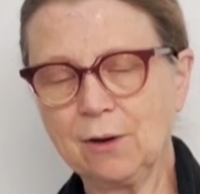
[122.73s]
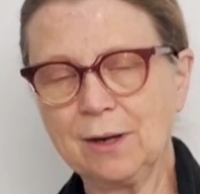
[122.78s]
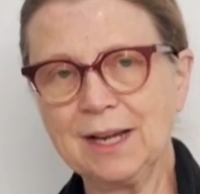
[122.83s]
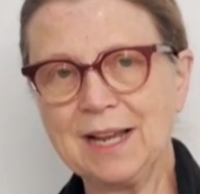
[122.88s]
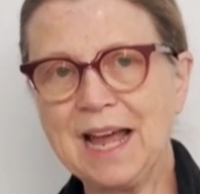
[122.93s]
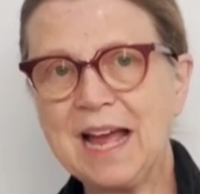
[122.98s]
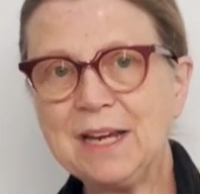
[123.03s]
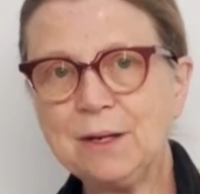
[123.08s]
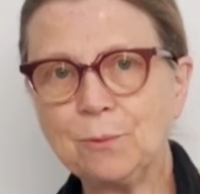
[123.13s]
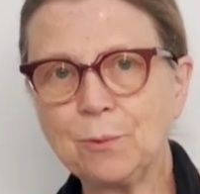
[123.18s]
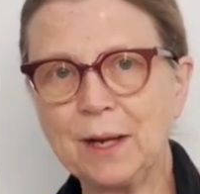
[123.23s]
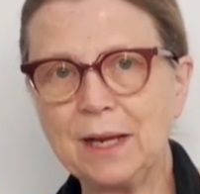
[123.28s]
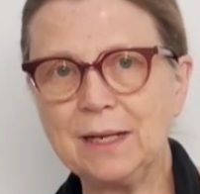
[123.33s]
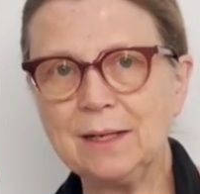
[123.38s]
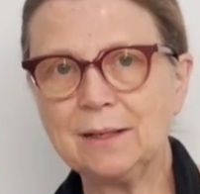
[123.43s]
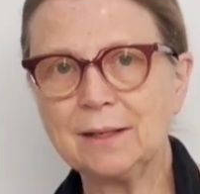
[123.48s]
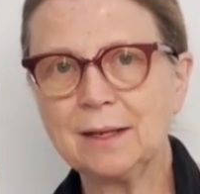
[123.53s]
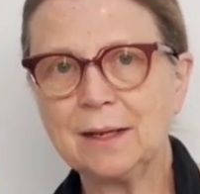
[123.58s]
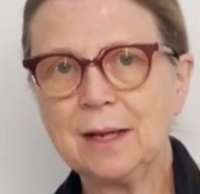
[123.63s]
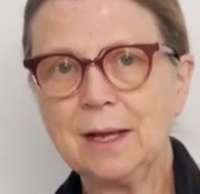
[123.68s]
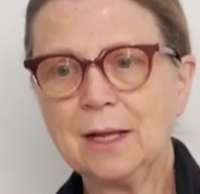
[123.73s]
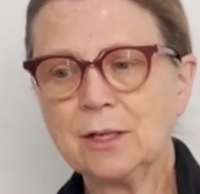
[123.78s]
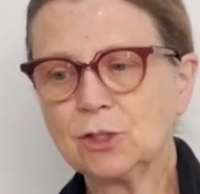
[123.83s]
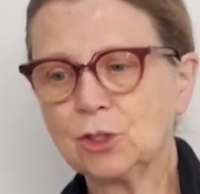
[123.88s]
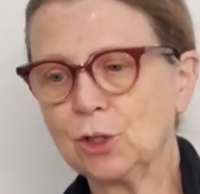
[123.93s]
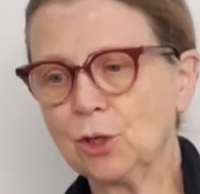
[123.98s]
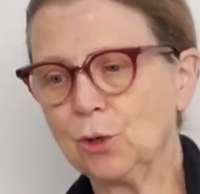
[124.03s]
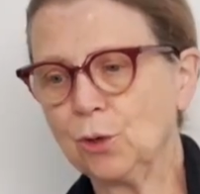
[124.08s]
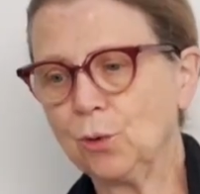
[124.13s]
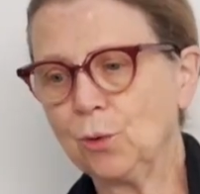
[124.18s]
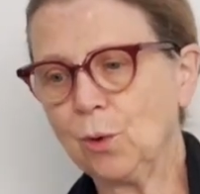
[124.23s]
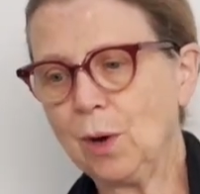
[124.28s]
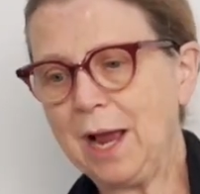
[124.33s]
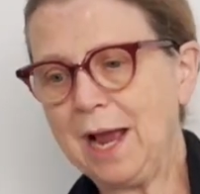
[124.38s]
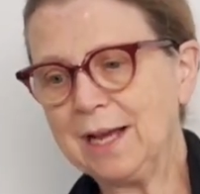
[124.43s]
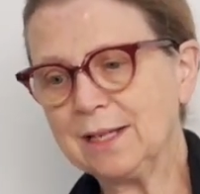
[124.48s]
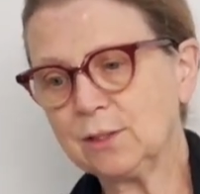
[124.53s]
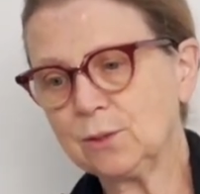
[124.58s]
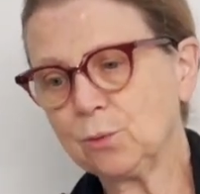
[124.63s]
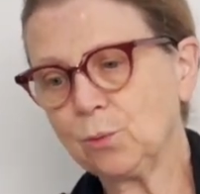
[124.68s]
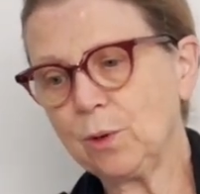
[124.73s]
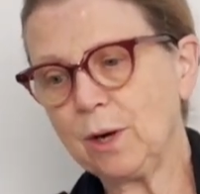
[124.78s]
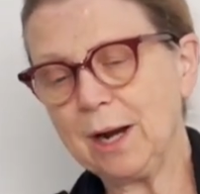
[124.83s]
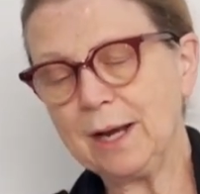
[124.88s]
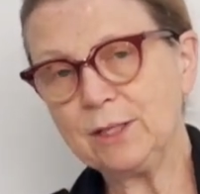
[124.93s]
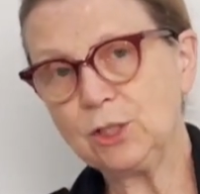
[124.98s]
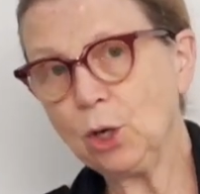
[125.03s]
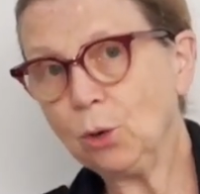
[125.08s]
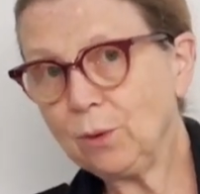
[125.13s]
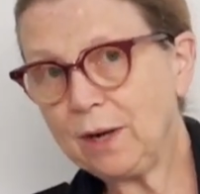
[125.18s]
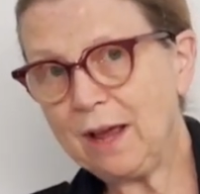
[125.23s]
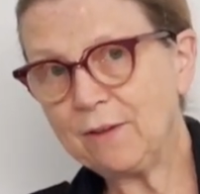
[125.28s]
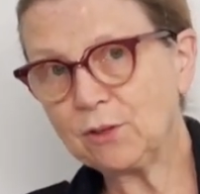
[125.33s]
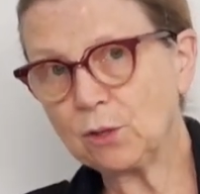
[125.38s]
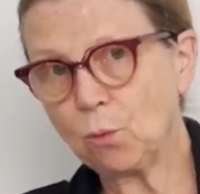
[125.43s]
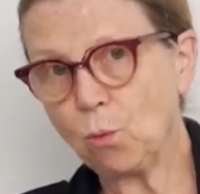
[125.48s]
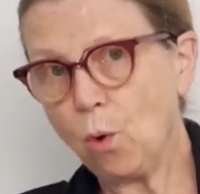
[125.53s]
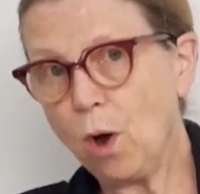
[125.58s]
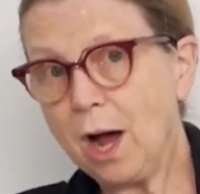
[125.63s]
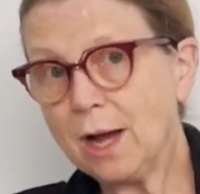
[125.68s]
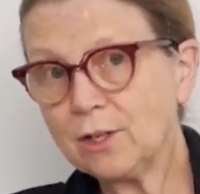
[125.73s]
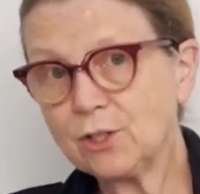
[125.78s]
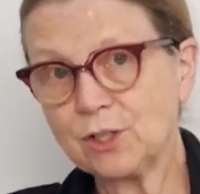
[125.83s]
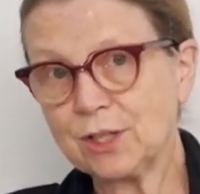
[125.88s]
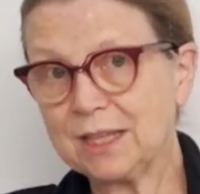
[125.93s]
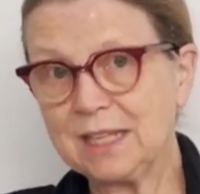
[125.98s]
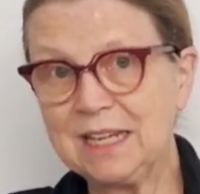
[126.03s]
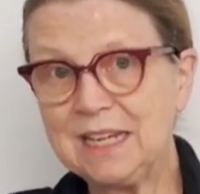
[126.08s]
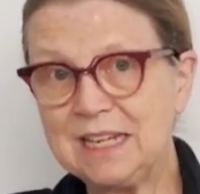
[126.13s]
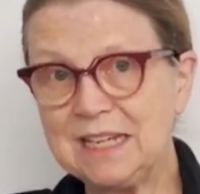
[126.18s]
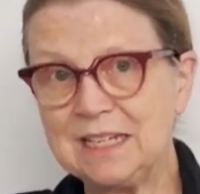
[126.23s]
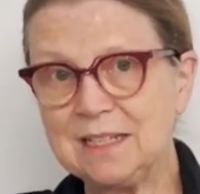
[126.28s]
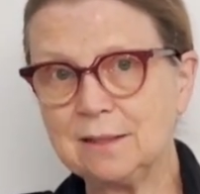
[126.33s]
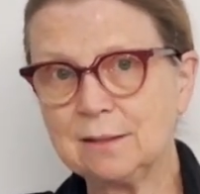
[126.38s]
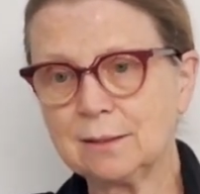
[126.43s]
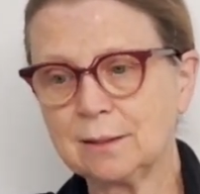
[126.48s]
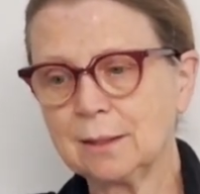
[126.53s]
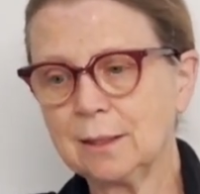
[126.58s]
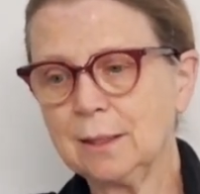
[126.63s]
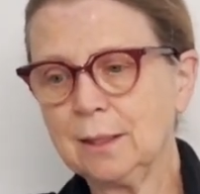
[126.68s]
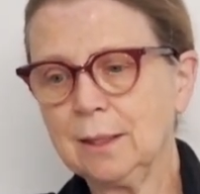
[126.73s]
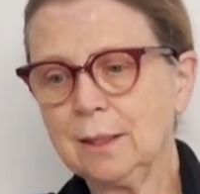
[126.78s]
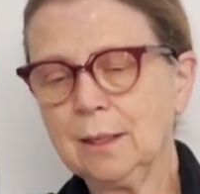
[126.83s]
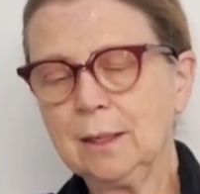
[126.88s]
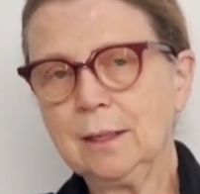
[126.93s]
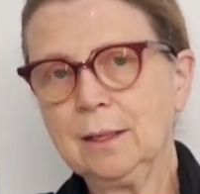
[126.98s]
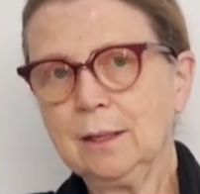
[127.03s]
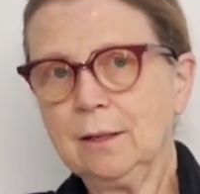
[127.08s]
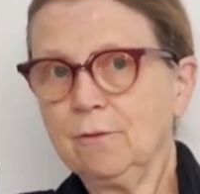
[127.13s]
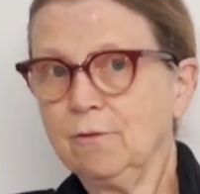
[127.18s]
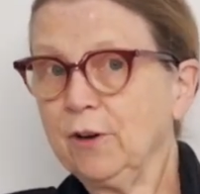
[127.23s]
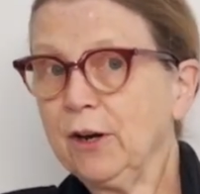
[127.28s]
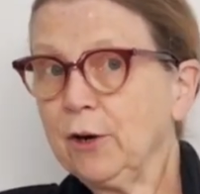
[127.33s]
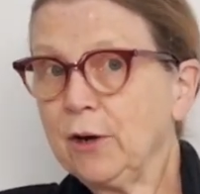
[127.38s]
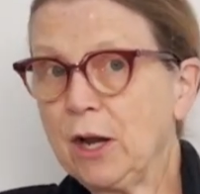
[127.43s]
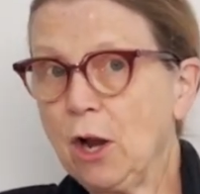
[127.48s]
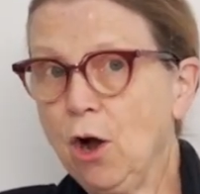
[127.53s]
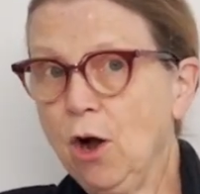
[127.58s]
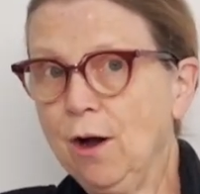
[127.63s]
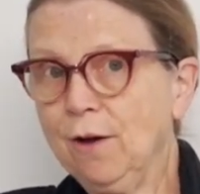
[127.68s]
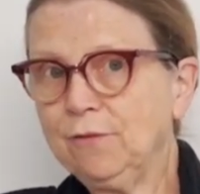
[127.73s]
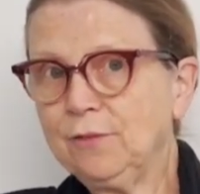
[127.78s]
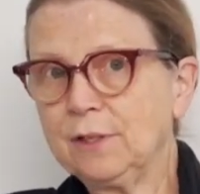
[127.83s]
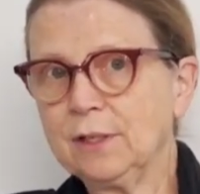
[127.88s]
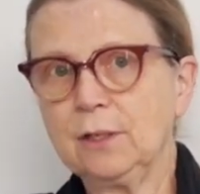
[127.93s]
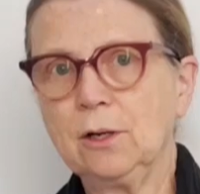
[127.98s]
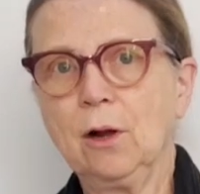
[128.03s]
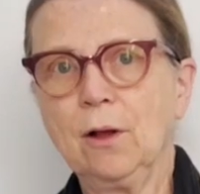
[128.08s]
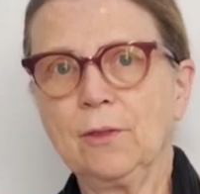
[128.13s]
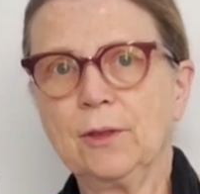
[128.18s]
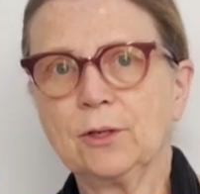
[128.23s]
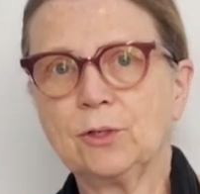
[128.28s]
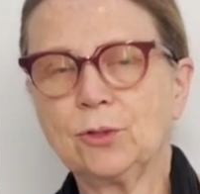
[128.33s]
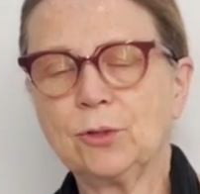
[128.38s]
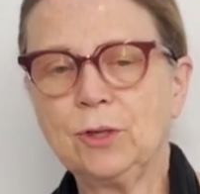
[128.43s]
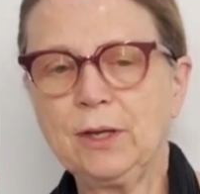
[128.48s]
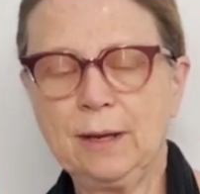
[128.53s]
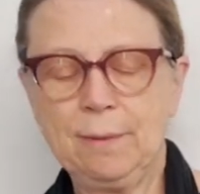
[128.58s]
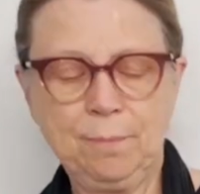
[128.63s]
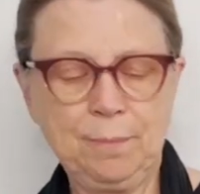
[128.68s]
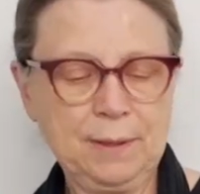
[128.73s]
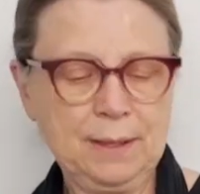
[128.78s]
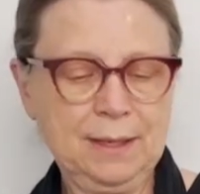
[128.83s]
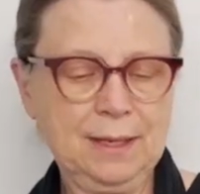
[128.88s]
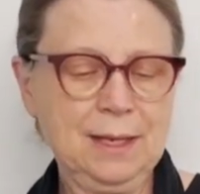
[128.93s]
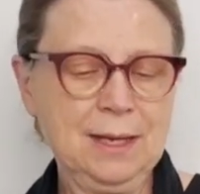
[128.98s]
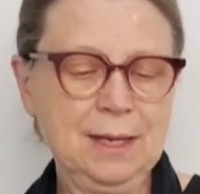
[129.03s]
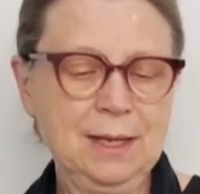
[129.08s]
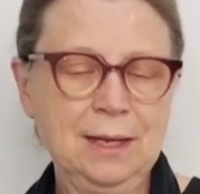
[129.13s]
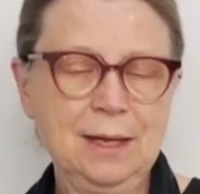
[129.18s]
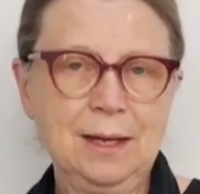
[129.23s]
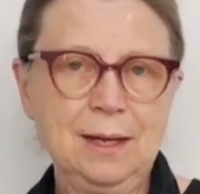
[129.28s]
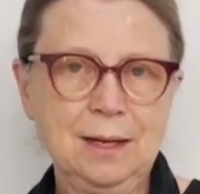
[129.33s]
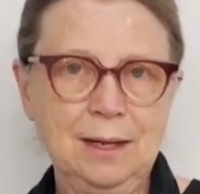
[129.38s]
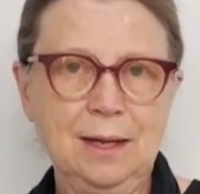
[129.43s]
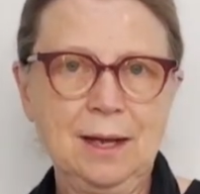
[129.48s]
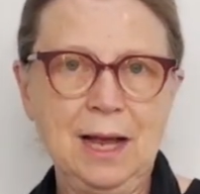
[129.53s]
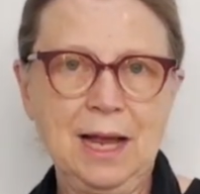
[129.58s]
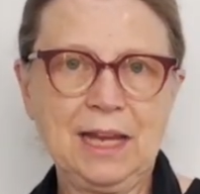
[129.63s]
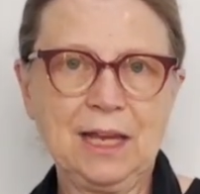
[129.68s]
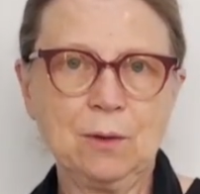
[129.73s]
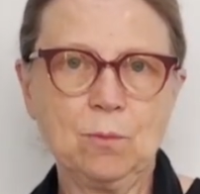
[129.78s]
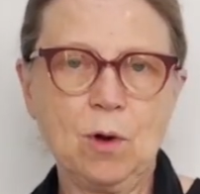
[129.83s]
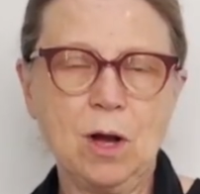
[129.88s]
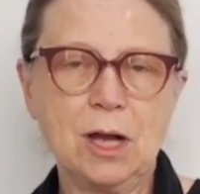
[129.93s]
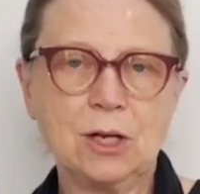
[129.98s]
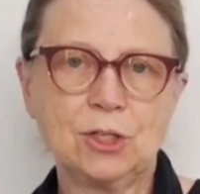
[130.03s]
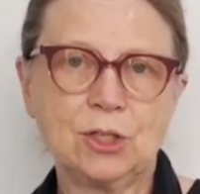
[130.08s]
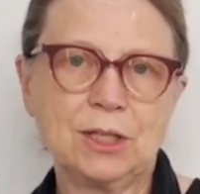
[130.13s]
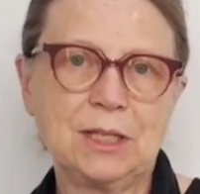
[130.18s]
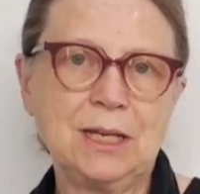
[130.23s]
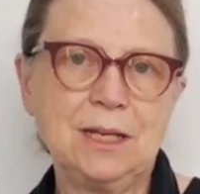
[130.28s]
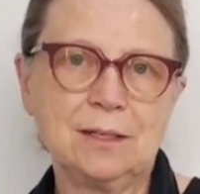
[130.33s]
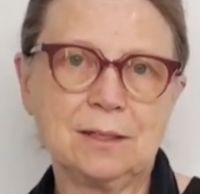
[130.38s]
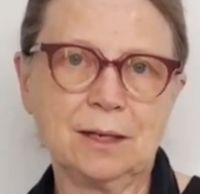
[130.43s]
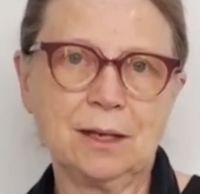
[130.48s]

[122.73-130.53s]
are lightweight. So as where I don't have to wash these very often on the trip, I can wash these